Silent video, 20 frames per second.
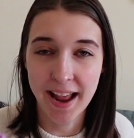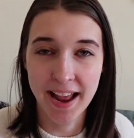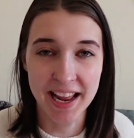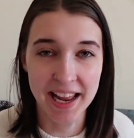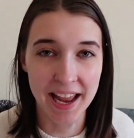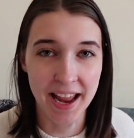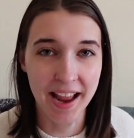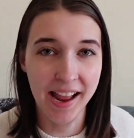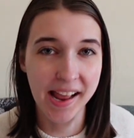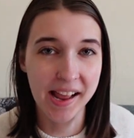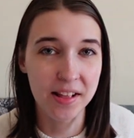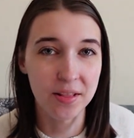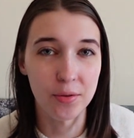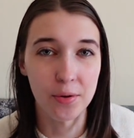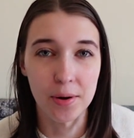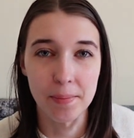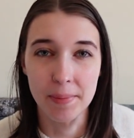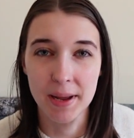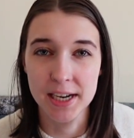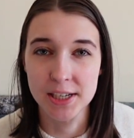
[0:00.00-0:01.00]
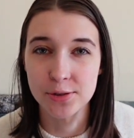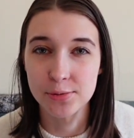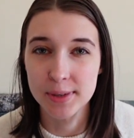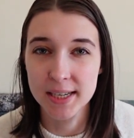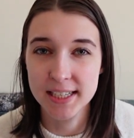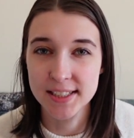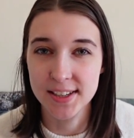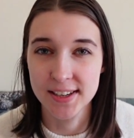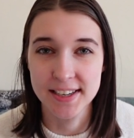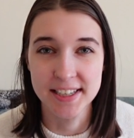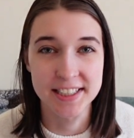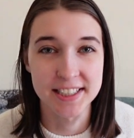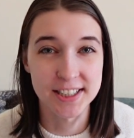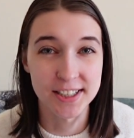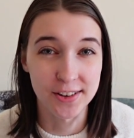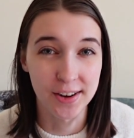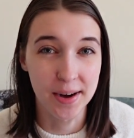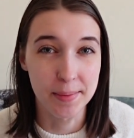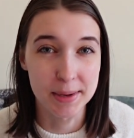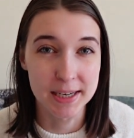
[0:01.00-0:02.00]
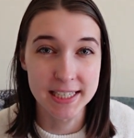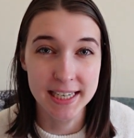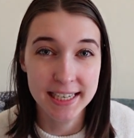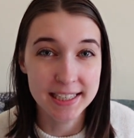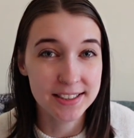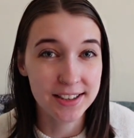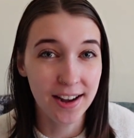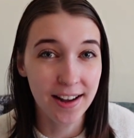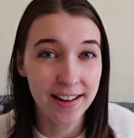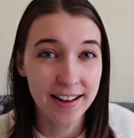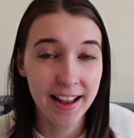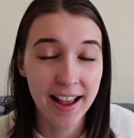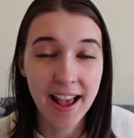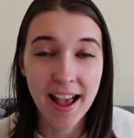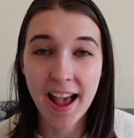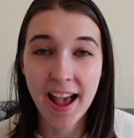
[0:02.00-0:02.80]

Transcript: aka Lauren Page Reads on Instagram and TikTok,